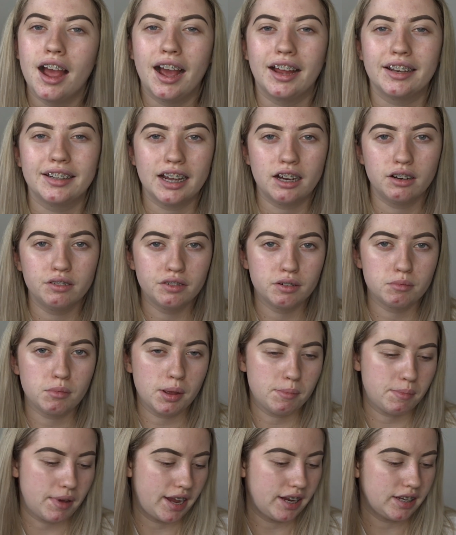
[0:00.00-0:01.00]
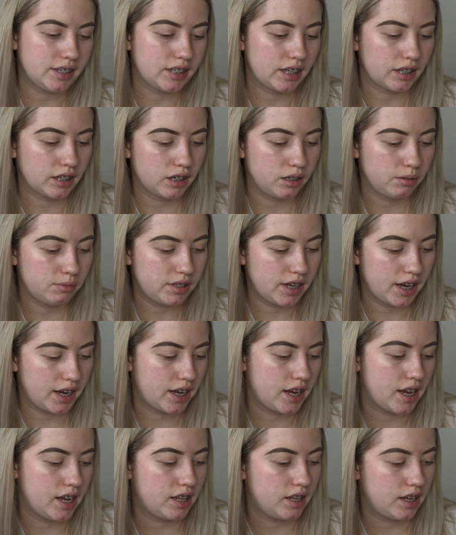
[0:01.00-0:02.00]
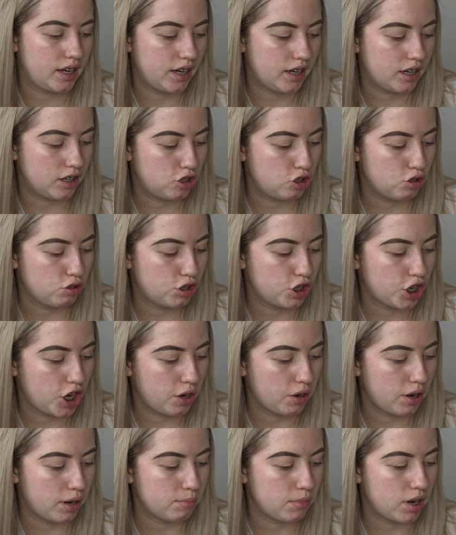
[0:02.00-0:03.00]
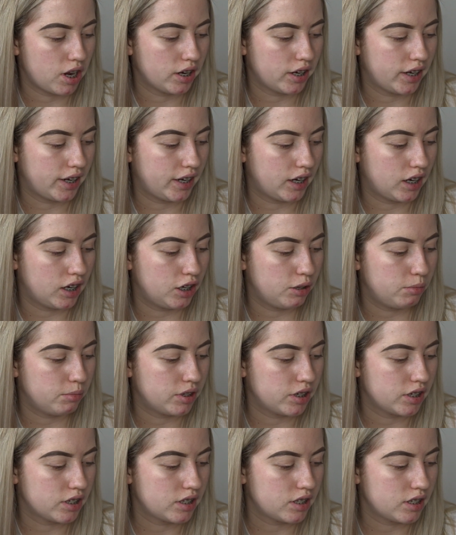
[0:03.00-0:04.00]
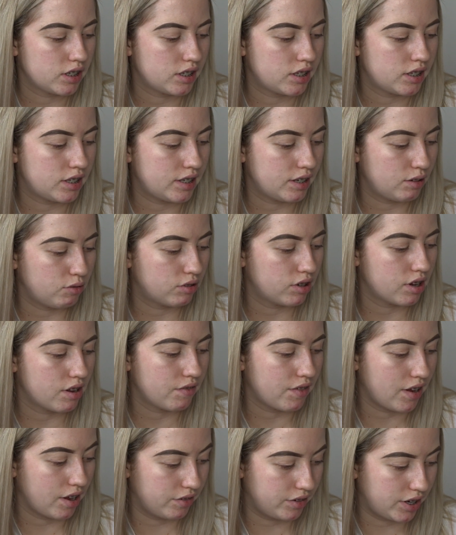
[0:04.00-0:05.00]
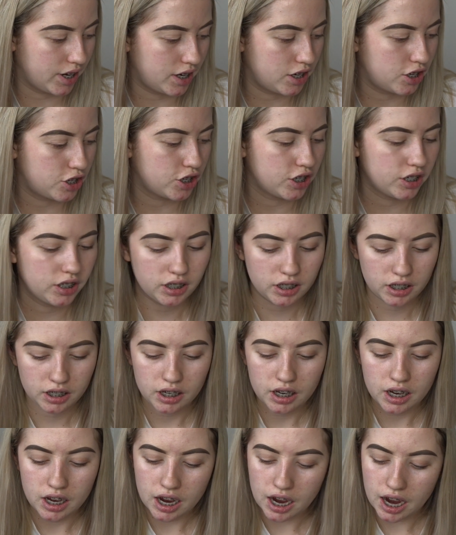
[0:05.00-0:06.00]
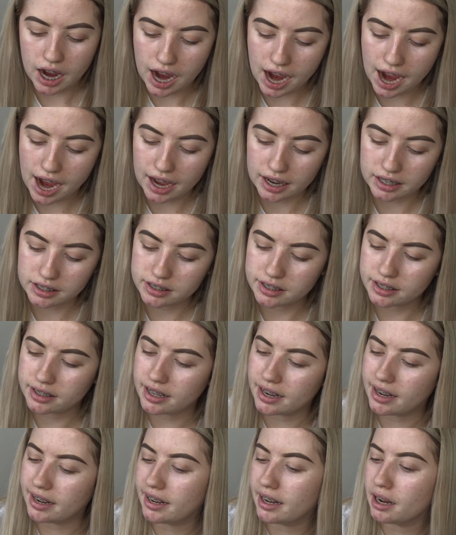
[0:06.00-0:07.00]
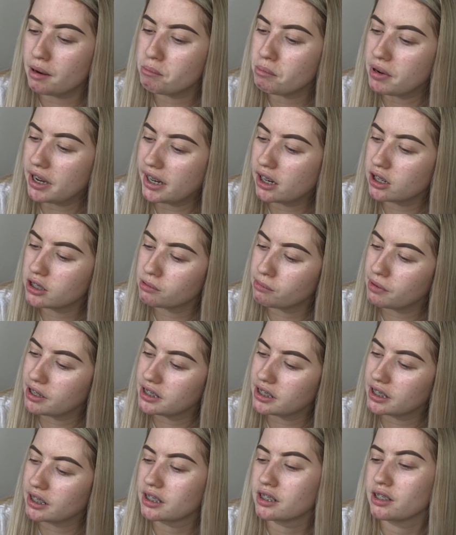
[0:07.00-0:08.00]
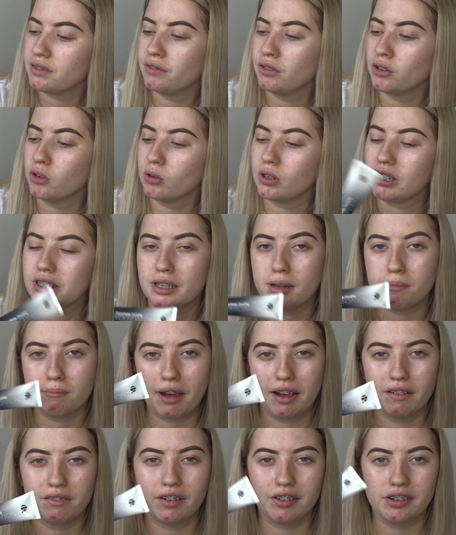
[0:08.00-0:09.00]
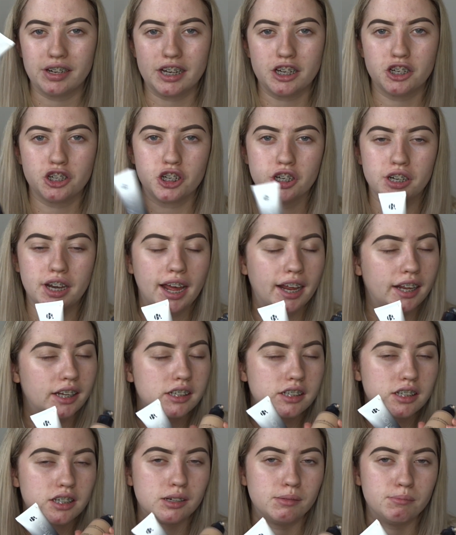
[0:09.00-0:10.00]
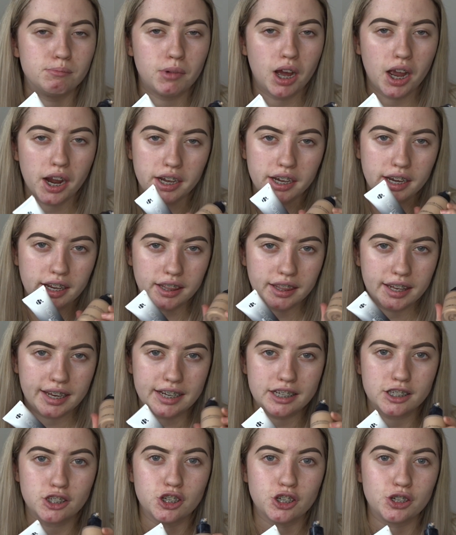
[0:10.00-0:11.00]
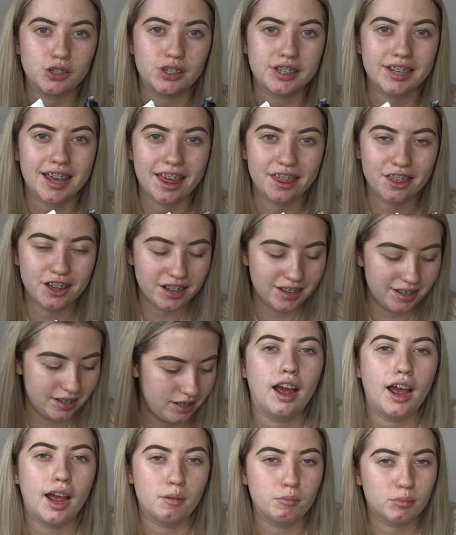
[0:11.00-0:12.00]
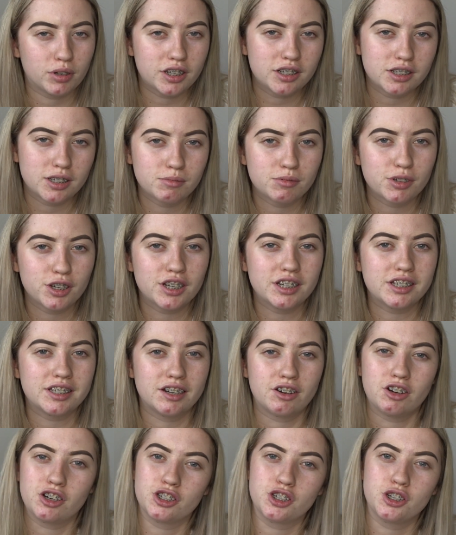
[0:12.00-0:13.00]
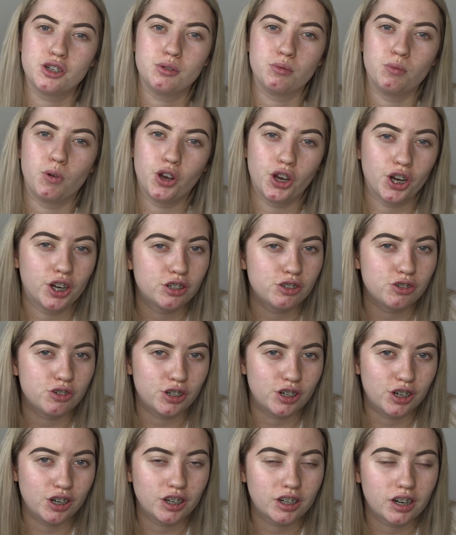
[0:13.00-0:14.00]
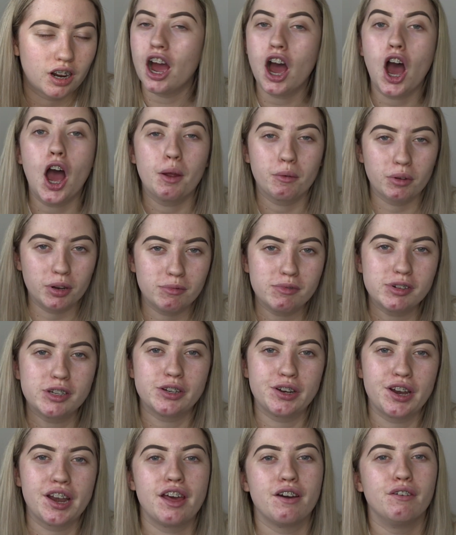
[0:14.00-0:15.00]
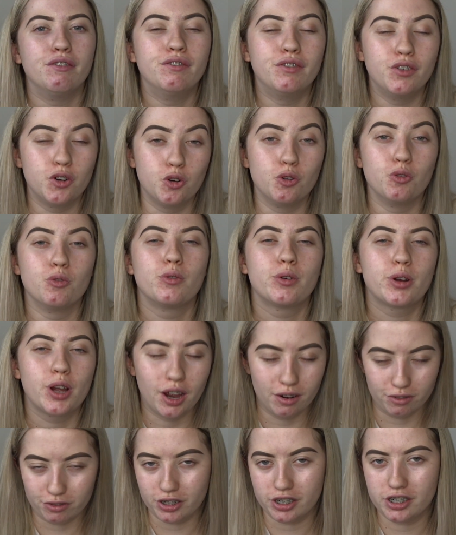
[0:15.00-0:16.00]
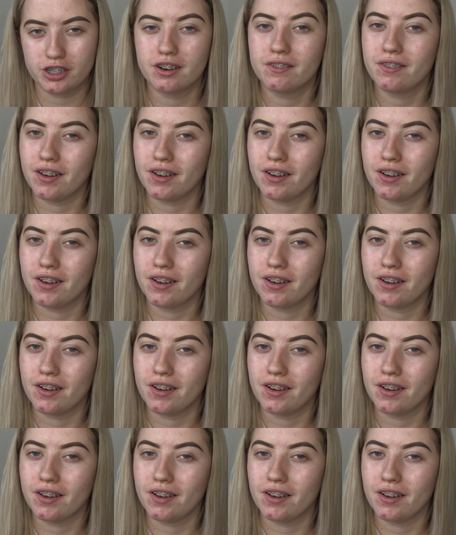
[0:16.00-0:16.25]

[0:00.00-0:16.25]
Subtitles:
And now for my base, I'm going to be taking the Giorgio Armani Luminous Silk Foundation and the B Cosmetics Flawless Matte Foundation, and combining these two together. And because I'm doing a 0 to 100 look, I'm going to be doing a full coverage